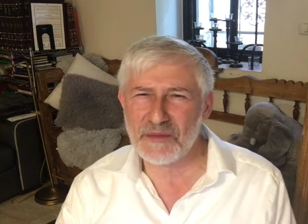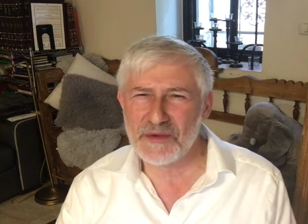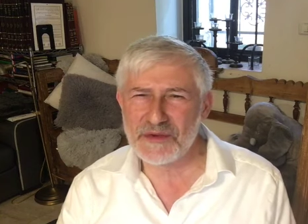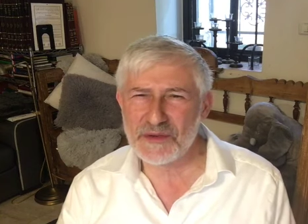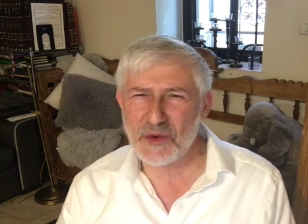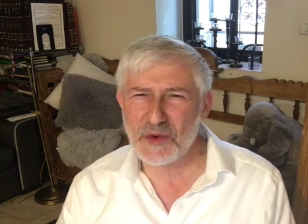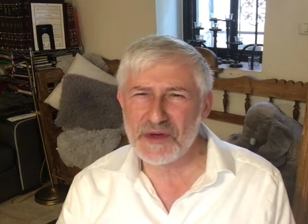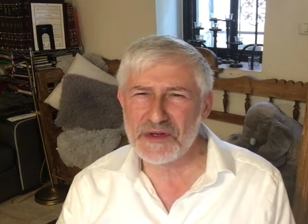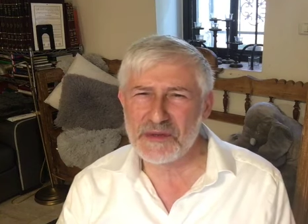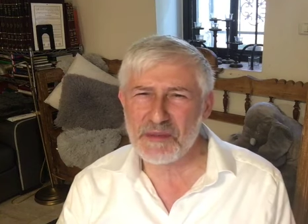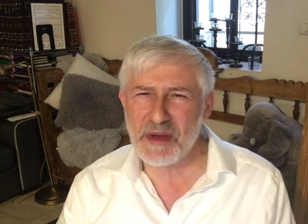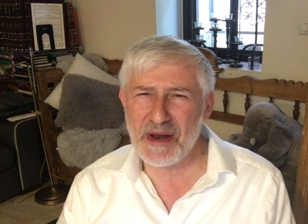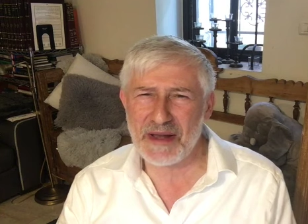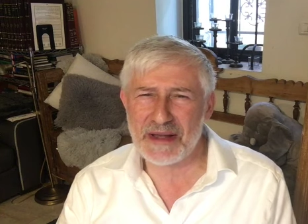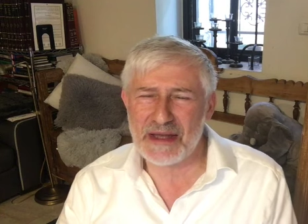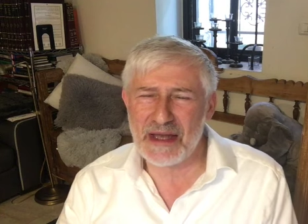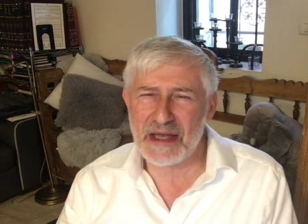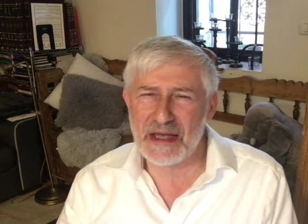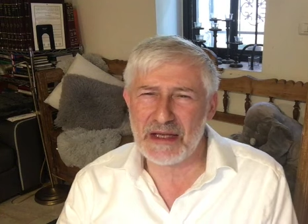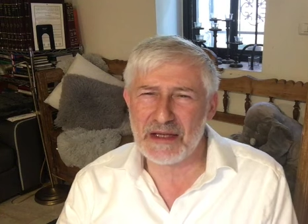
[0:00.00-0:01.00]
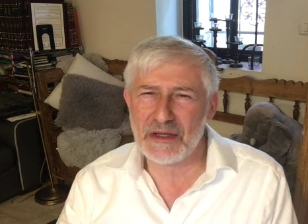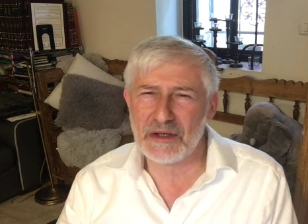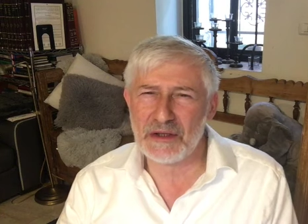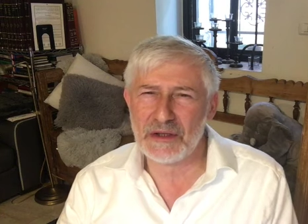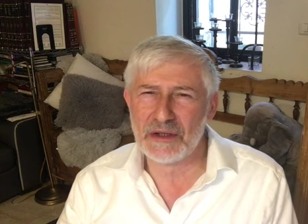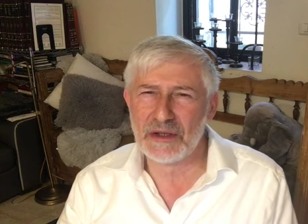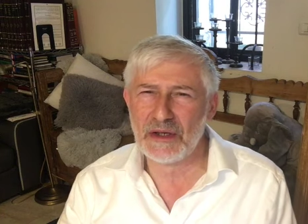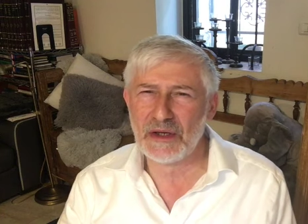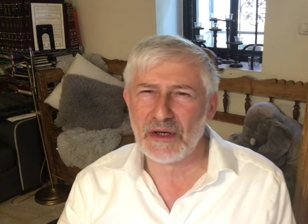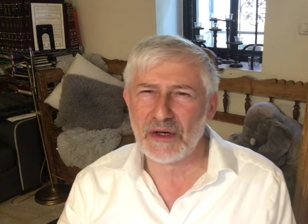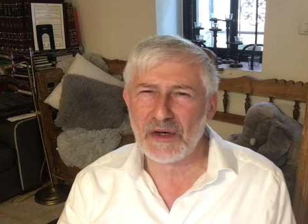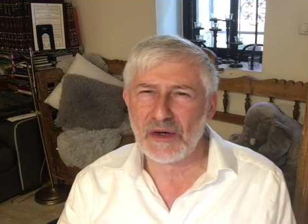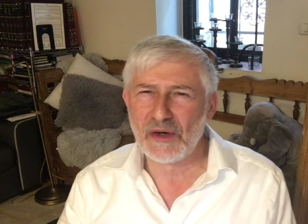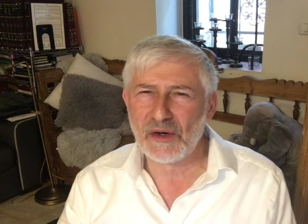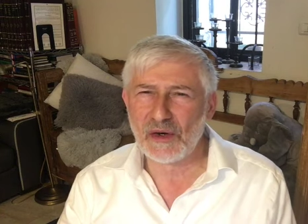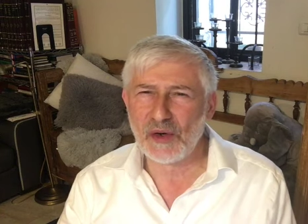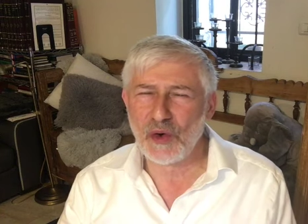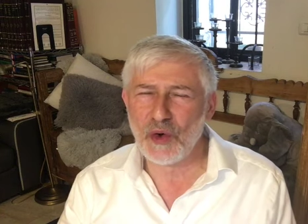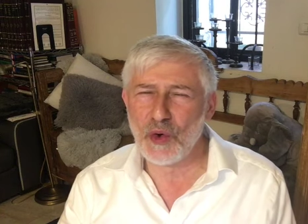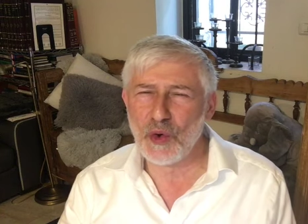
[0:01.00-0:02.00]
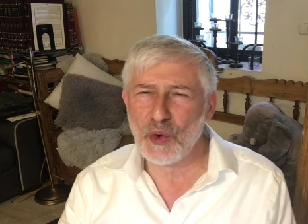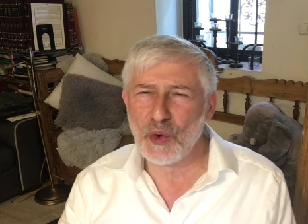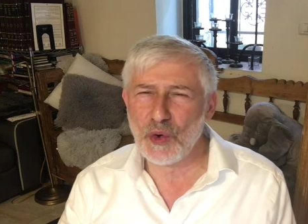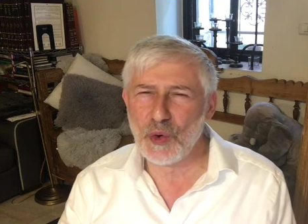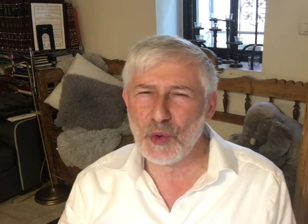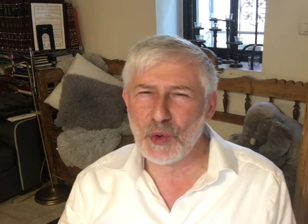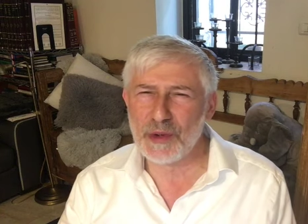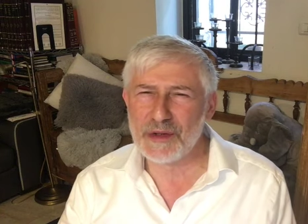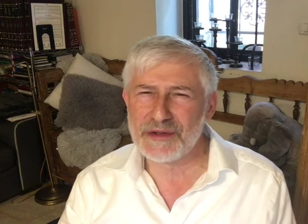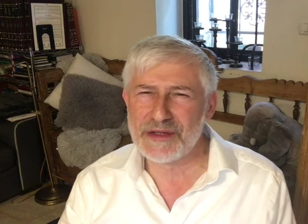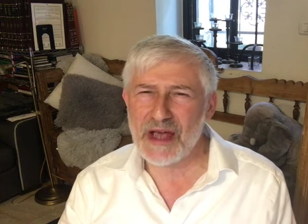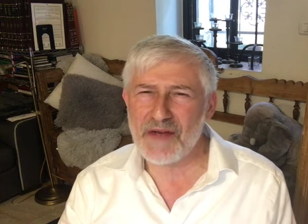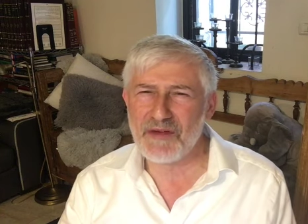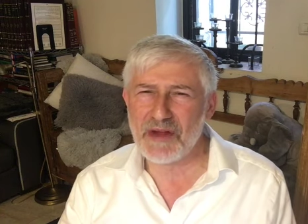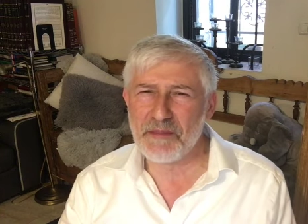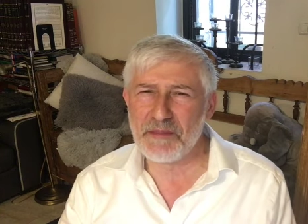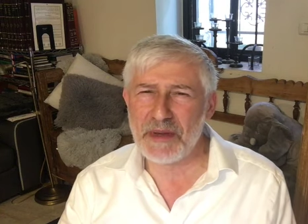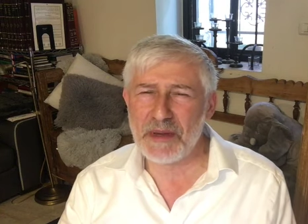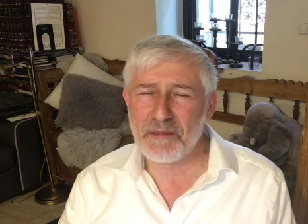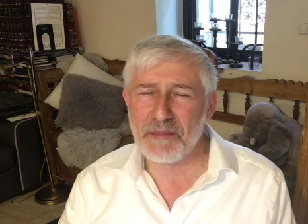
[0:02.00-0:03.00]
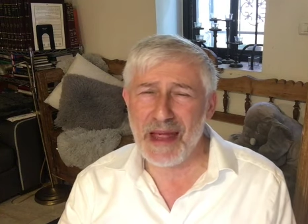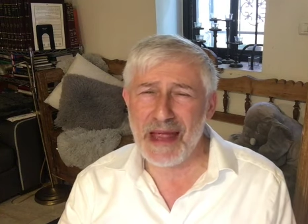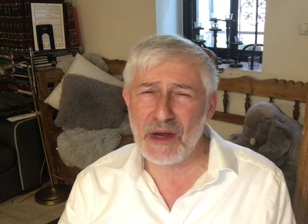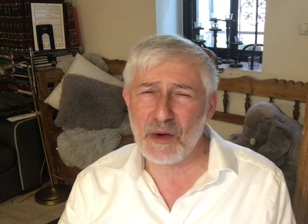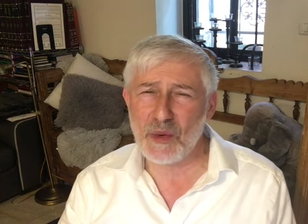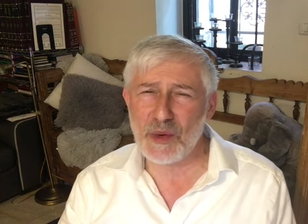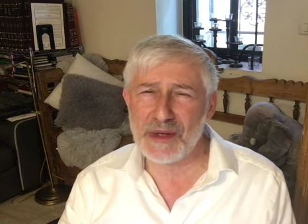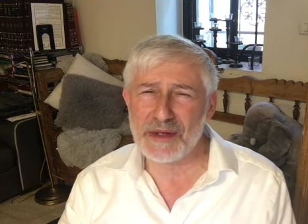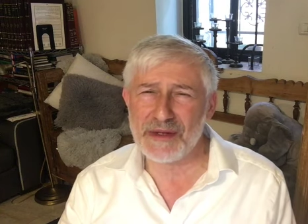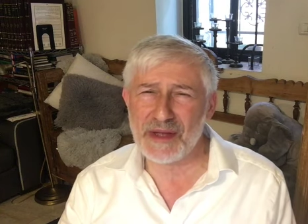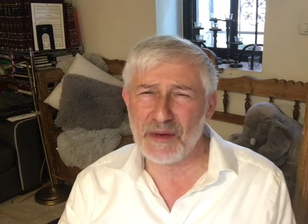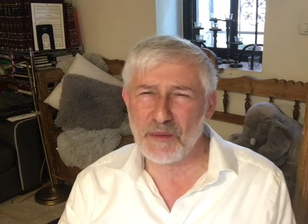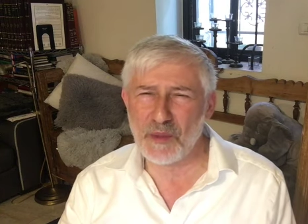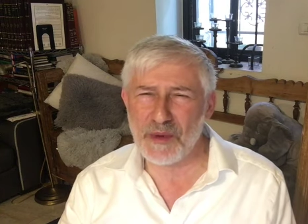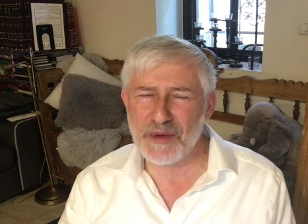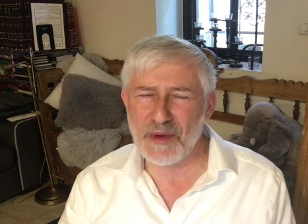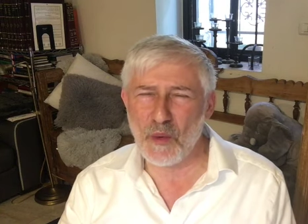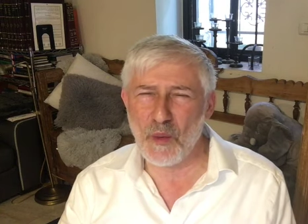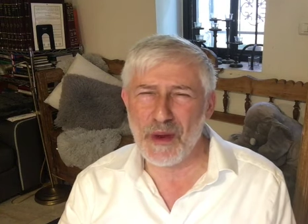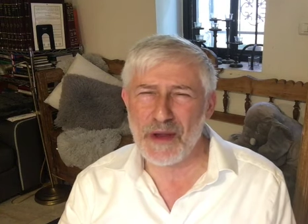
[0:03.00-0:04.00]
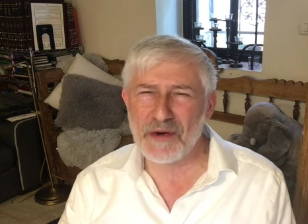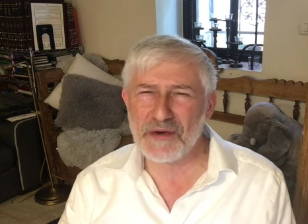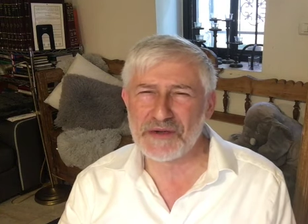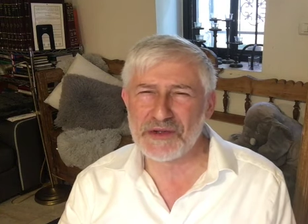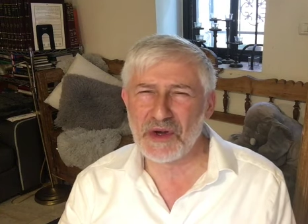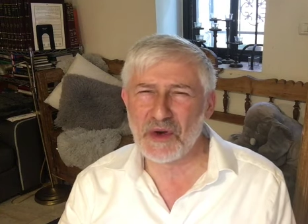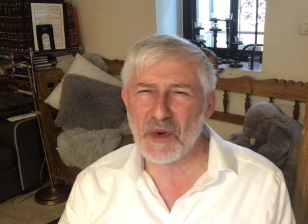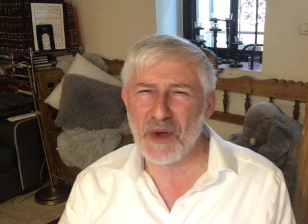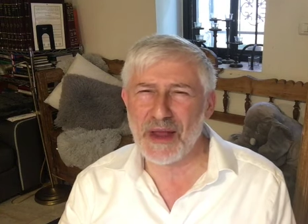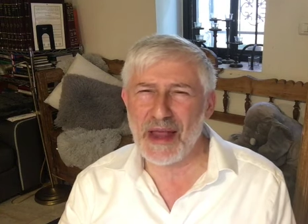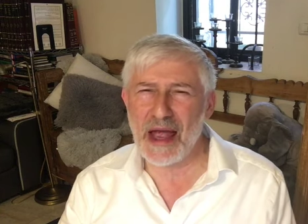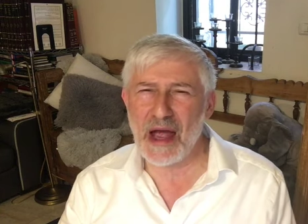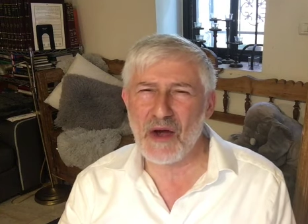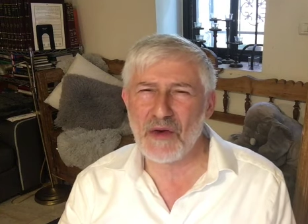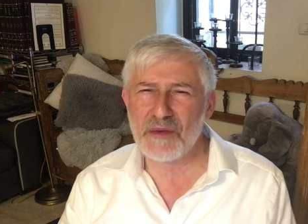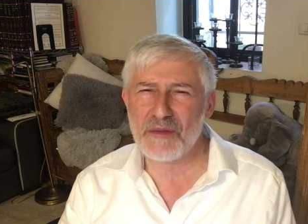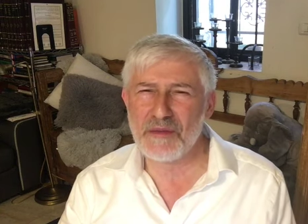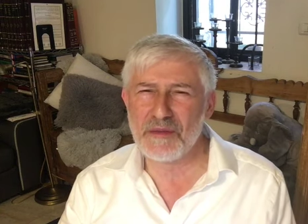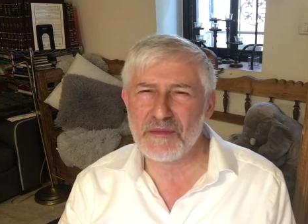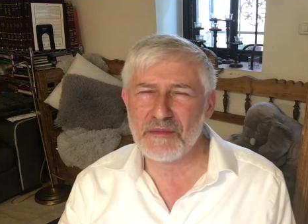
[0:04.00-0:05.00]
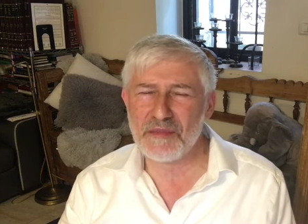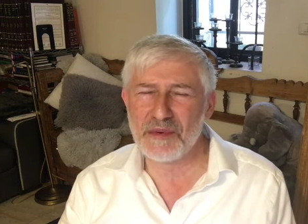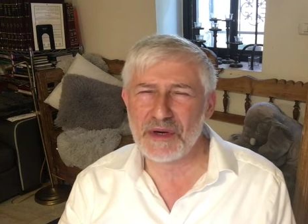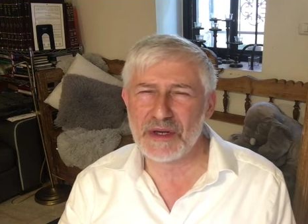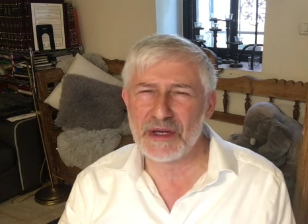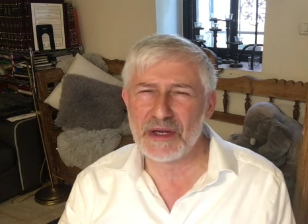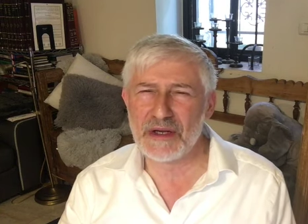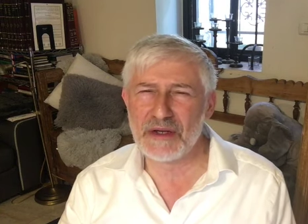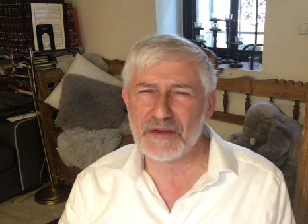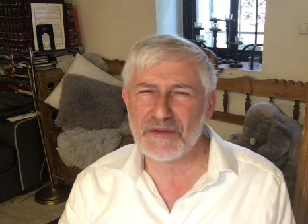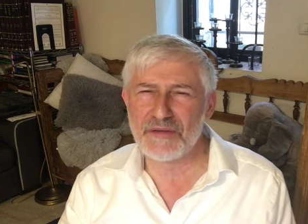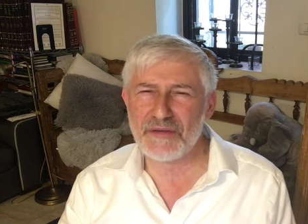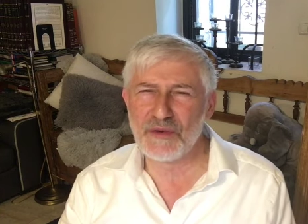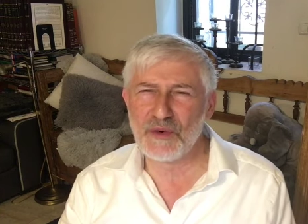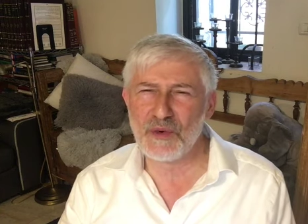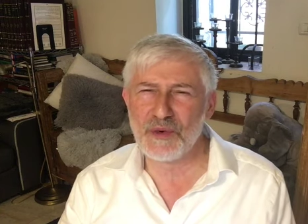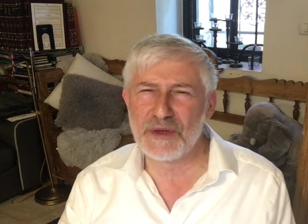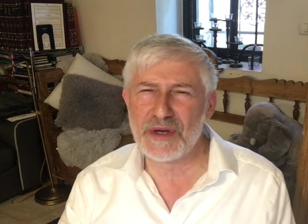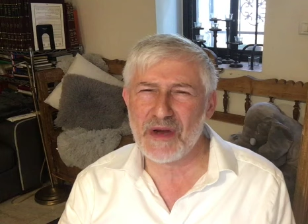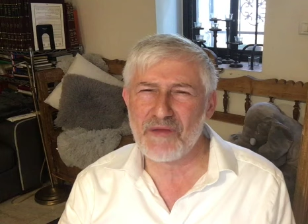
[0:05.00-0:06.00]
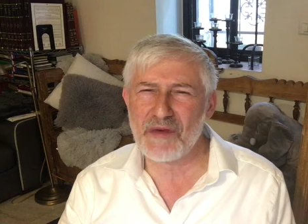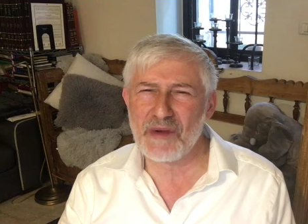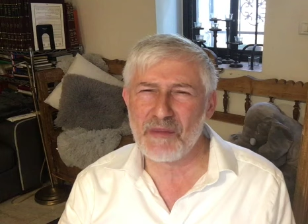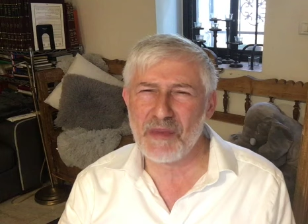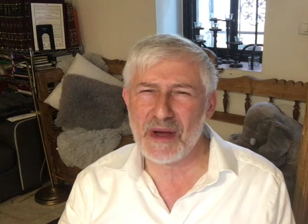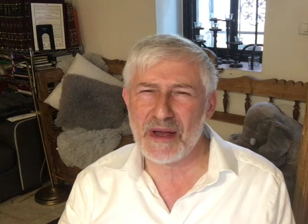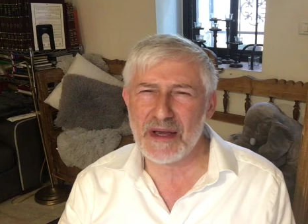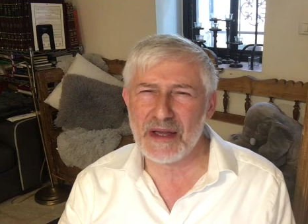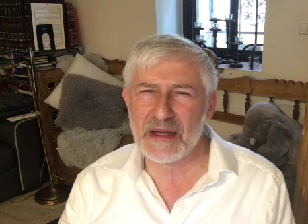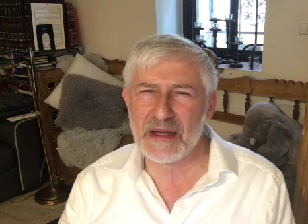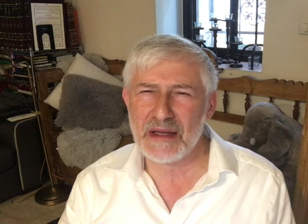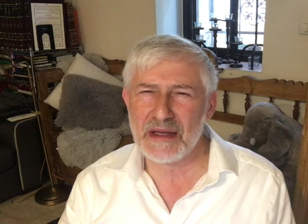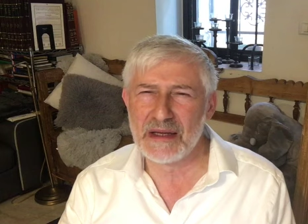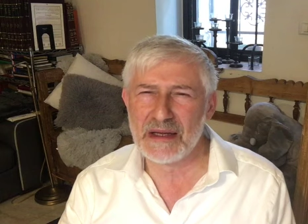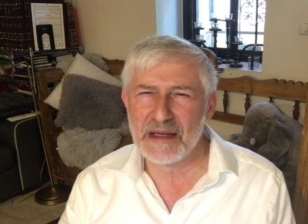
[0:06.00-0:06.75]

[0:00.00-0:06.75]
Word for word: The story is about a king who is having a big banquet, and when the waiters are going out and bring food to everybody,